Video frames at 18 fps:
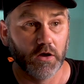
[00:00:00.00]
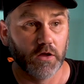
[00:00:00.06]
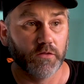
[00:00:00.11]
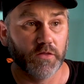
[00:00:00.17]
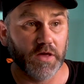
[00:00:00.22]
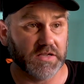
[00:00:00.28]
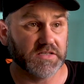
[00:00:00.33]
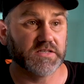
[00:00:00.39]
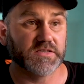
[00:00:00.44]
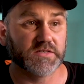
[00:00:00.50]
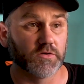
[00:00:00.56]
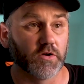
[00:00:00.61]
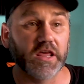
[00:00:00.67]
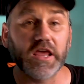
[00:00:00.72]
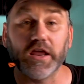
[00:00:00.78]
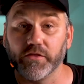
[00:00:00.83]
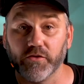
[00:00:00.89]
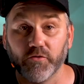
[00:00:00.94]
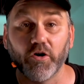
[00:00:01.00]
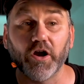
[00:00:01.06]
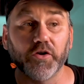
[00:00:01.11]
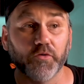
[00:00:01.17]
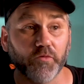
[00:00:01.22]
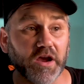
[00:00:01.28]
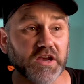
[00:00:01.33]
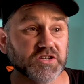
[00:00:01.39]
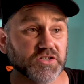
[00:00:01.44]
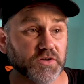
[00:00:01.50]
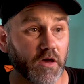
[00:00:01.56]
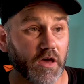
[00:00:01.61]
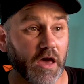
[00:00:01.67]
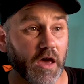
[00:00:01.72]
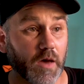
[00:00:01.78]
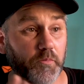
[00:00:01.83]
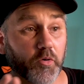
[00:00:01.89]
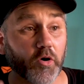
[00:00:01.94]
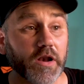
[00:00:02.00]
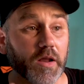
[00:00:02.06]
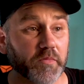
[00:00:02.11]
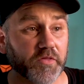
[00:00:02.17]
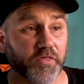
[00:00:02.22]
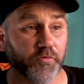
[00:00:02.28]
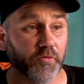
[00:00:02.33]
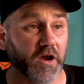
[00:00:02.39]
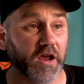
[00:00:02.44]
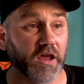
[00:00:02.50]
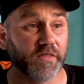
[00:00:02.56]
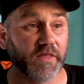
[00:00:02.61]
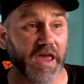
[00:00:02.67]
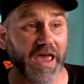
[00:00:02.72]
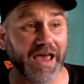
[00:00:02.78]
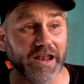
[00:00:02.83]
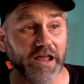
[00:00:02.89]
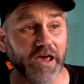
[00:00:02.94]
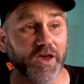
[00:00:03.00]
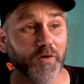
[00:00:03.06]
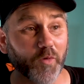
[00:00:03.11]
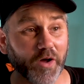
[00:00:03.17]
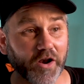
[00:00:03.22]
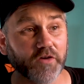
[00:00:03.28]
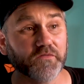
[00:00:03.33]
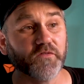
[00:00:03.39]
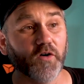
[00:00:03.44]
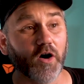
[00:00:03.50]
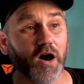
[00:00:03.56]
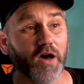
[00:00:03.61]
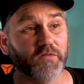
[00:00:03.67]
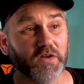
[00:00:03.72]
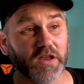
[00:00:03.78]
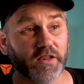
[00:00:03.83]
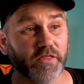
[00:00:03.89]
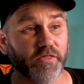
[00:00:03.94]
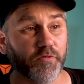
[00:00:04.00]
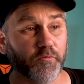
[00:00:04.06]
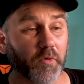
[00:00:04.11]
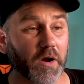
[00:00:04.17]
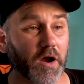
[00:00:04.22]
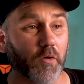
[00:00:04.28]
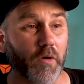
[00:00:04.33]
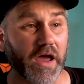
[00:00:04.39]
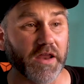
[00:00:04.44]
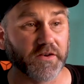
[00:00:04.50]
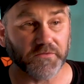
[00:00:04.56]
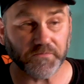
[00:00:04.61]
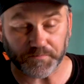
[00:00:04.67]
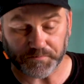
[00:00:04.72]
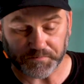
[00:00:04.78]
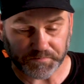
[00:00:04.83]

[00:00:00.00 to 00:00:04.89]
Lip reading: that's sort of heading in the right direction. Point number 3, the LA 105 in 308.